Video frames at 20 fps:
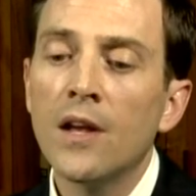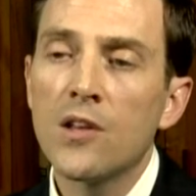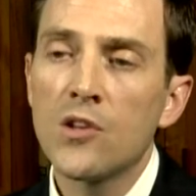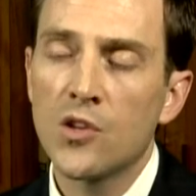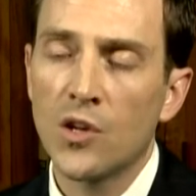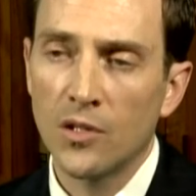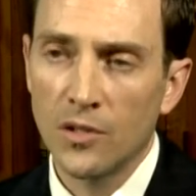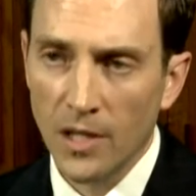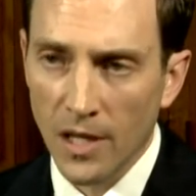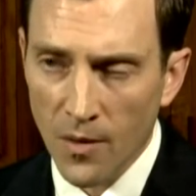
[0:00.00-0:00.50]

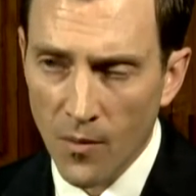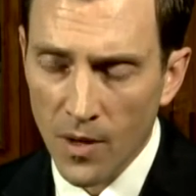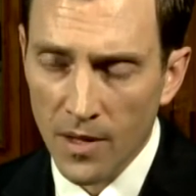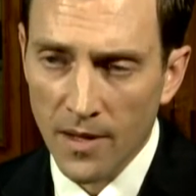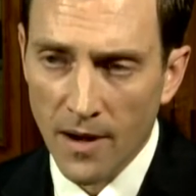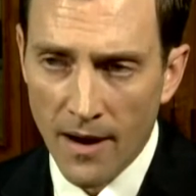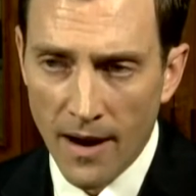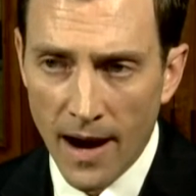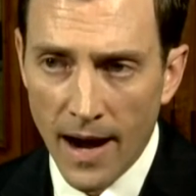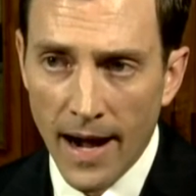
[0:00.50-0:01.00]
certainly with
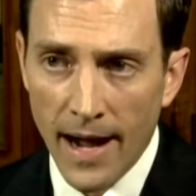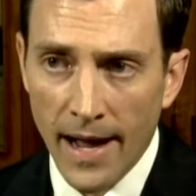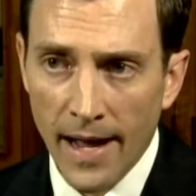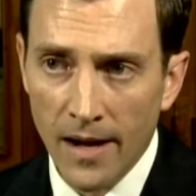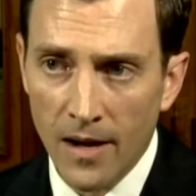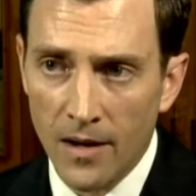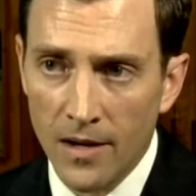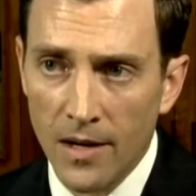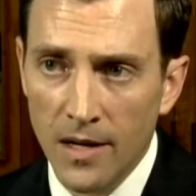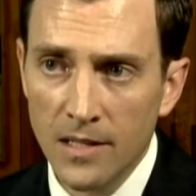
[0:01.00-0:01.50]
our eye
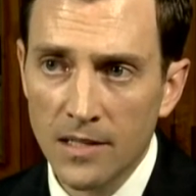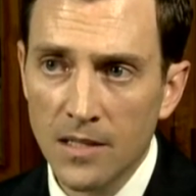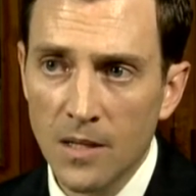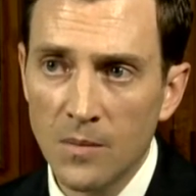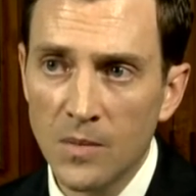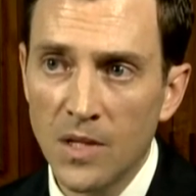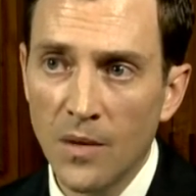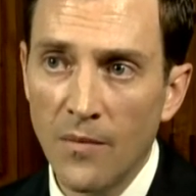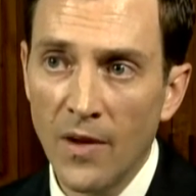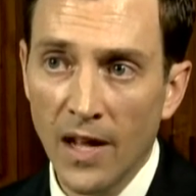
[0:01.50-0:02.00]
on some
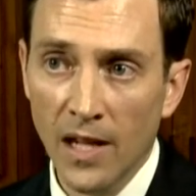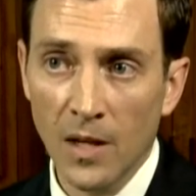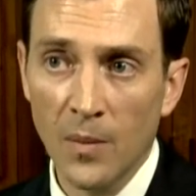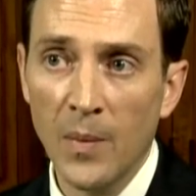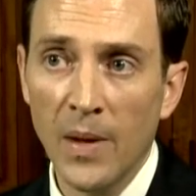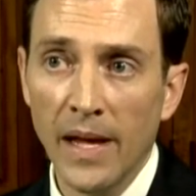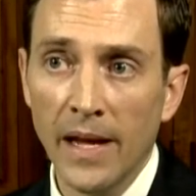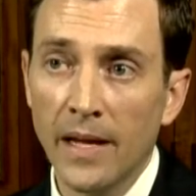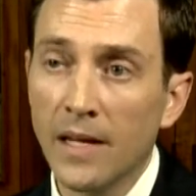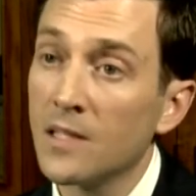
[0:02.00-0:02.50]

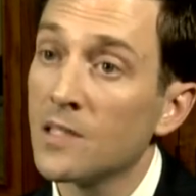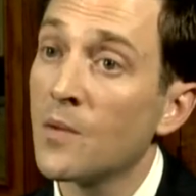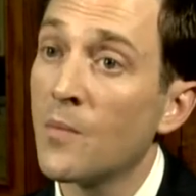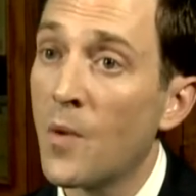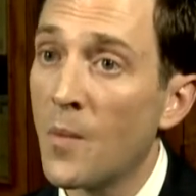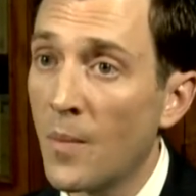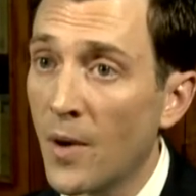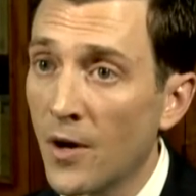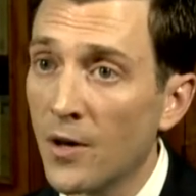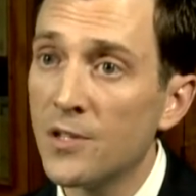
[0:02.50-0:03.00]
developing and some
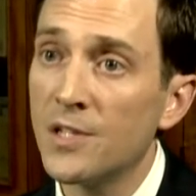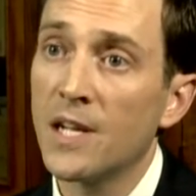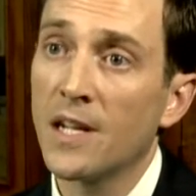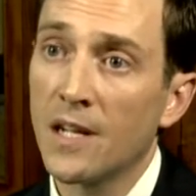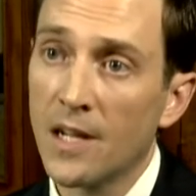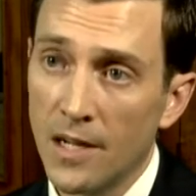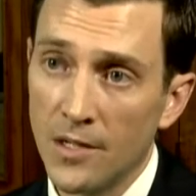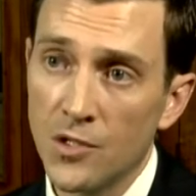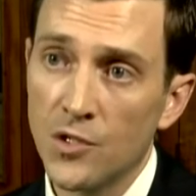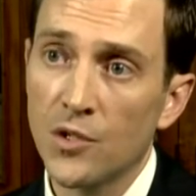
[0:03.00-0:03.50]
emerging
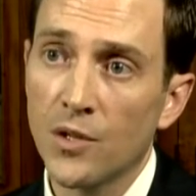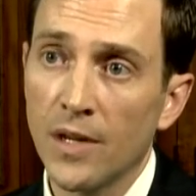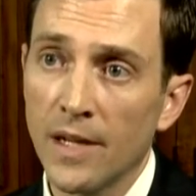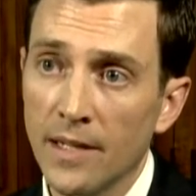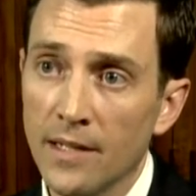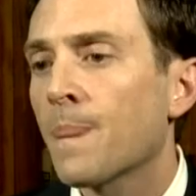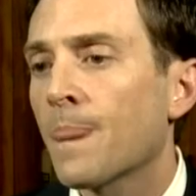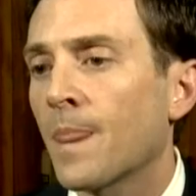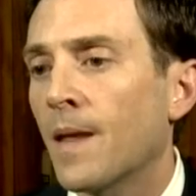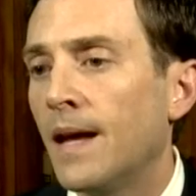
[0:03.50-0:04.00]
countries.